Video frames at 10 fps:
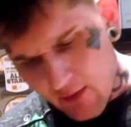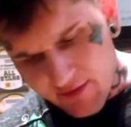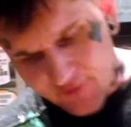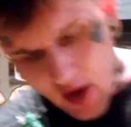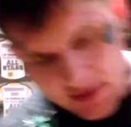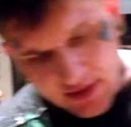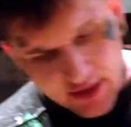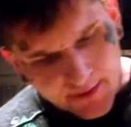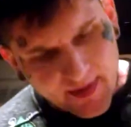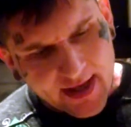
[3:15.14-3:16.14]
We've talked a
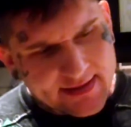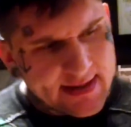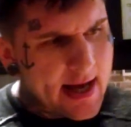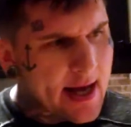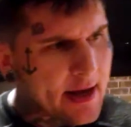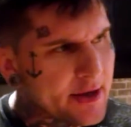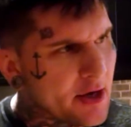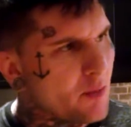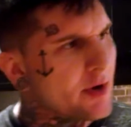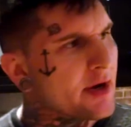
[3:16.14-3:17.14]
little bit.
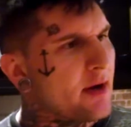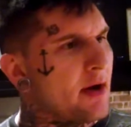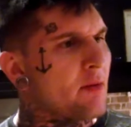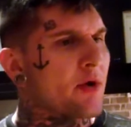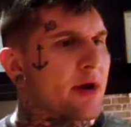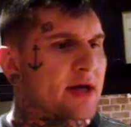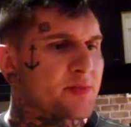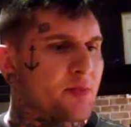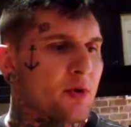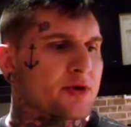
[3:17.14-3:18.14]
We're gonna
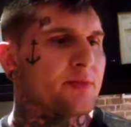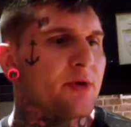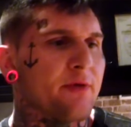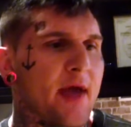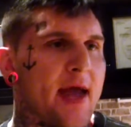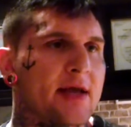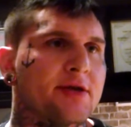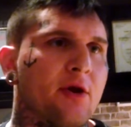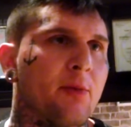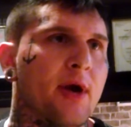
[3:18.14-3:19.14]
explore some new
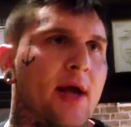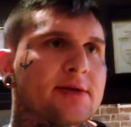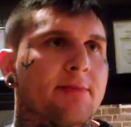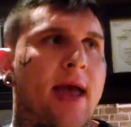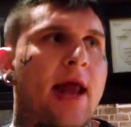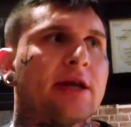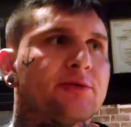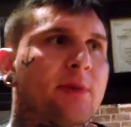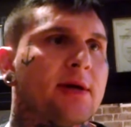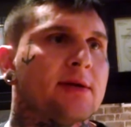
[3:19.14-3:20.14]
things. Bring on some
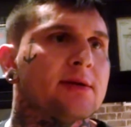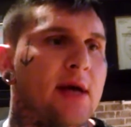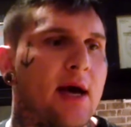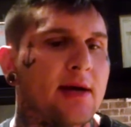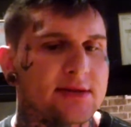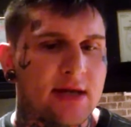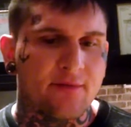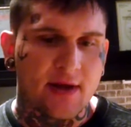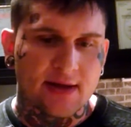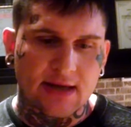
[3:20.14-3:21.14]
management and
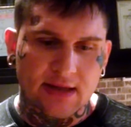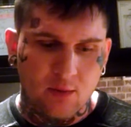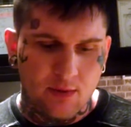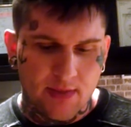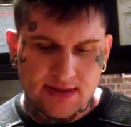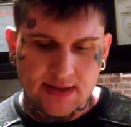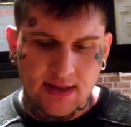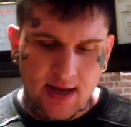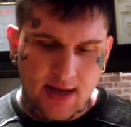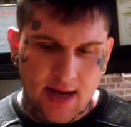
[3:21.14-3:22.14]
stuff like that we're
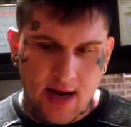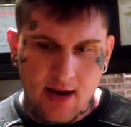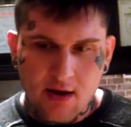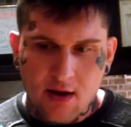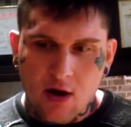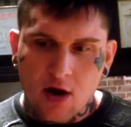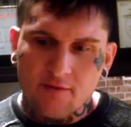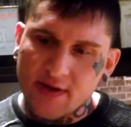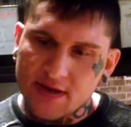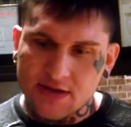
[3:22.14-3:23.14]
missing. And
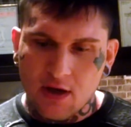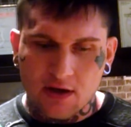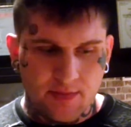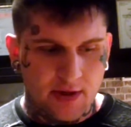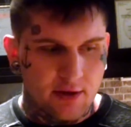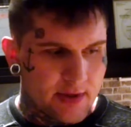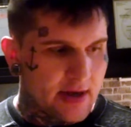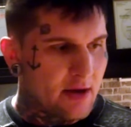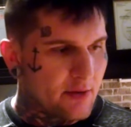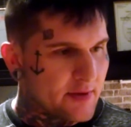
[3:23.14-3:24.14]
RFA just talked to me a little
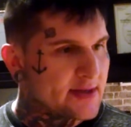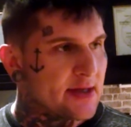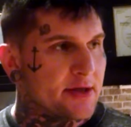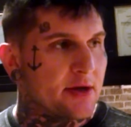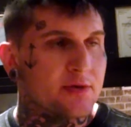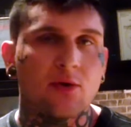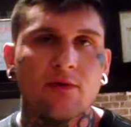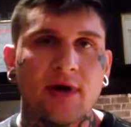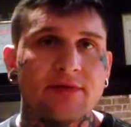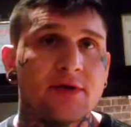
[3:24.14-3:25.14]
bit ago, and they said,
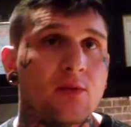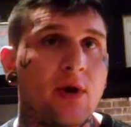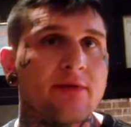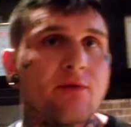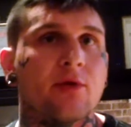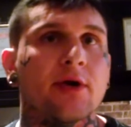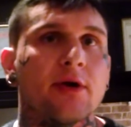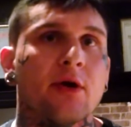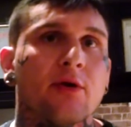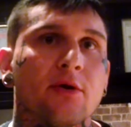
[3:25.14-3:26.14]
205 is a good weight for you.